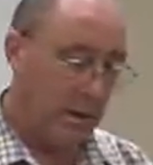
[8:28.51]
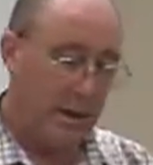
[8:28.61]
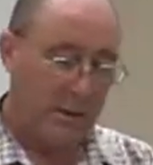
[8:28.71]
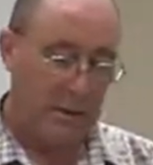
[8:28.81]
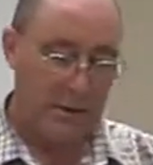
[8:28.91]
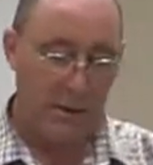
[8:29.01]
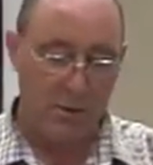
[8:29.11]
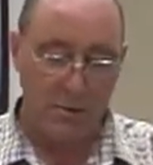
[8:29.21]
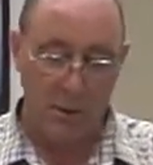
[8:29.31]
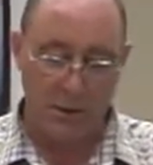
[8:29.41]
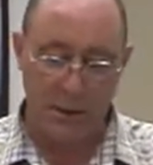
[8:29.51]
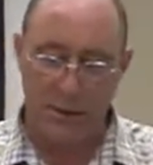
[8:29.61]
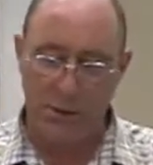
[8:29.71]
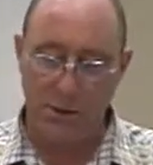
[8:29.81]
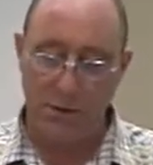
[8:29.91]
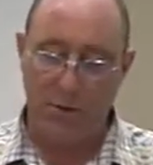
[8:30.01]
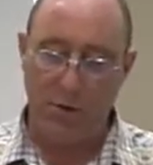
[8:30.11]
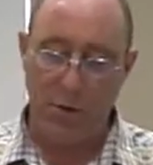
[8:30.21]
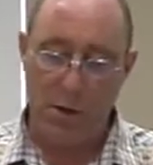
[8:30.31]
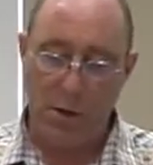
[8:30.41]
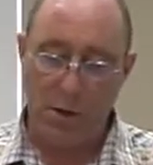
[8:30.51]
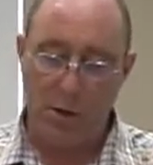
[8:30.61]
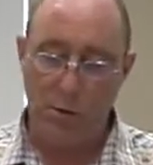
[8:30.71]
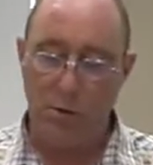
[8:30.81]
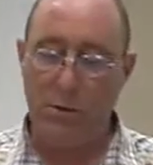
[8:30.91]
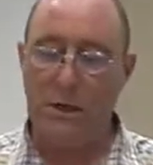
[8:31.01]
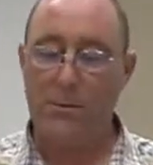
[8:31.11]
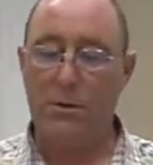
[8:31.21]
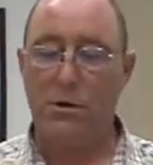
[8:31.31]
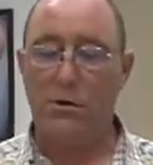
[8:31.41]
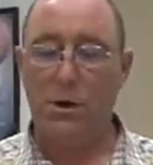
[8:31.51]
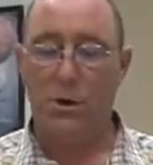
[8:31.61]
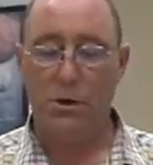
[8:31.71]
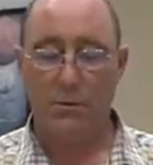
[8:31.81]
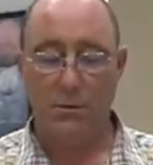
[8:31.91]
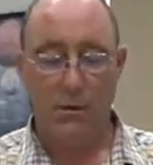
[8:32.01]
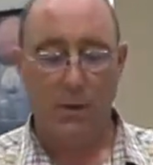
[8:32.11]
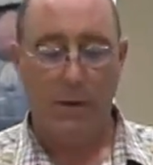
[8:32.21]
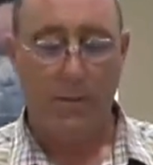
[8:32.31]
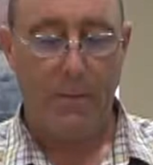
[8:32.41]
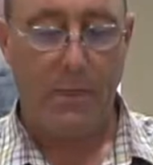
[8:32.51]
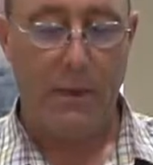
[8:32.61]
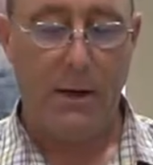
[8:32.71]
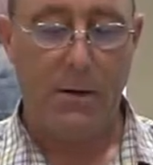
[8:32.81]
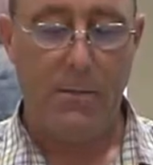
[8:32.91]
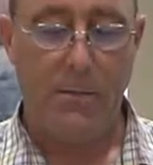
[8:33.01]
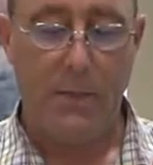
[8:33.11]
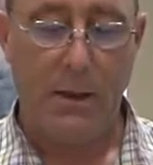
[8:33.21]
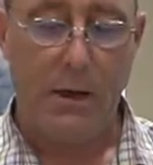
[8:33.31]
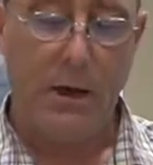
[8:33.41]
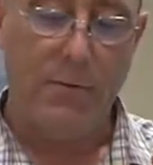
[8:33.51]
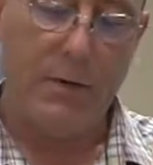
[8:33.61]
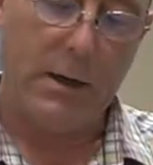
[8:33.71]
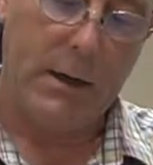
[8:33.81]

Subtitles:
how that's going to work. This is just a very crude demonstration. Now, if I